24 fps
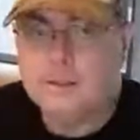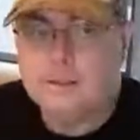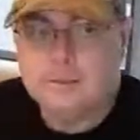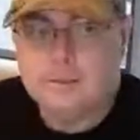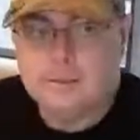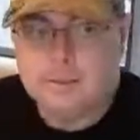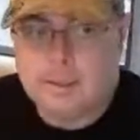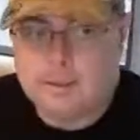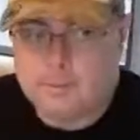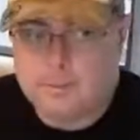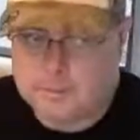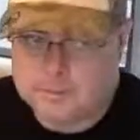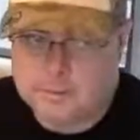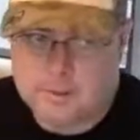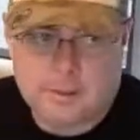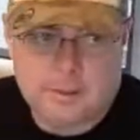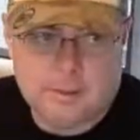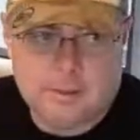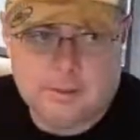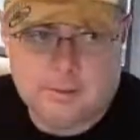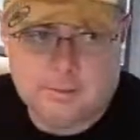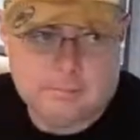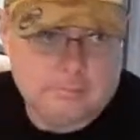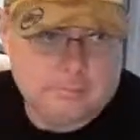that was
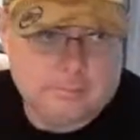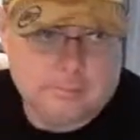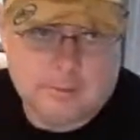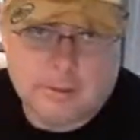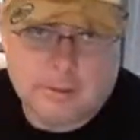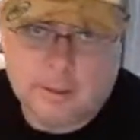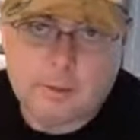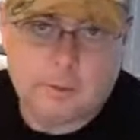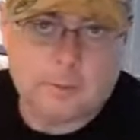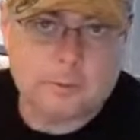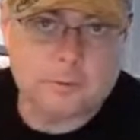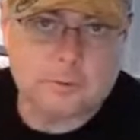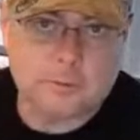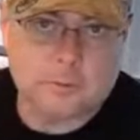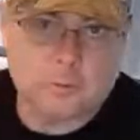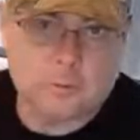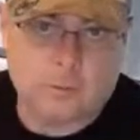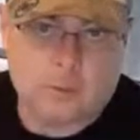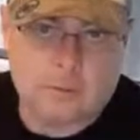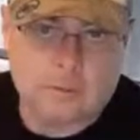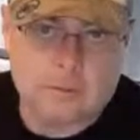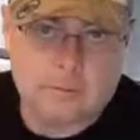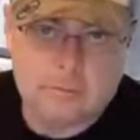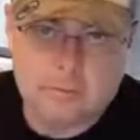a literal
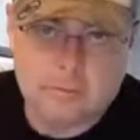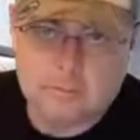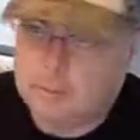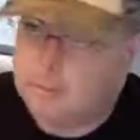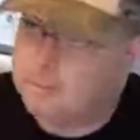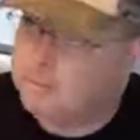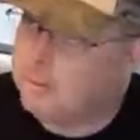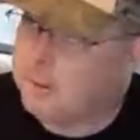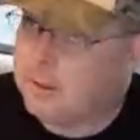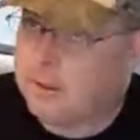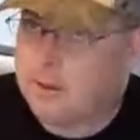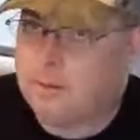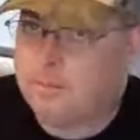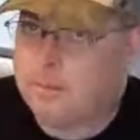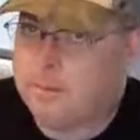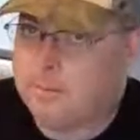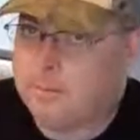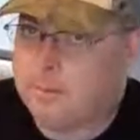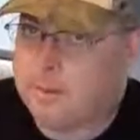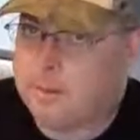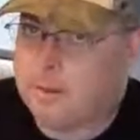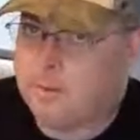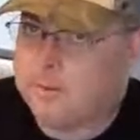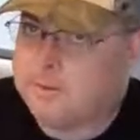squirrel, but we
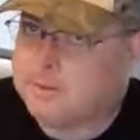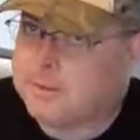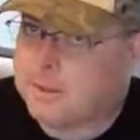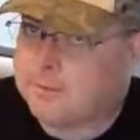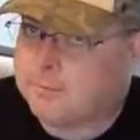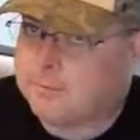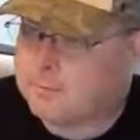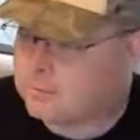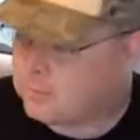always have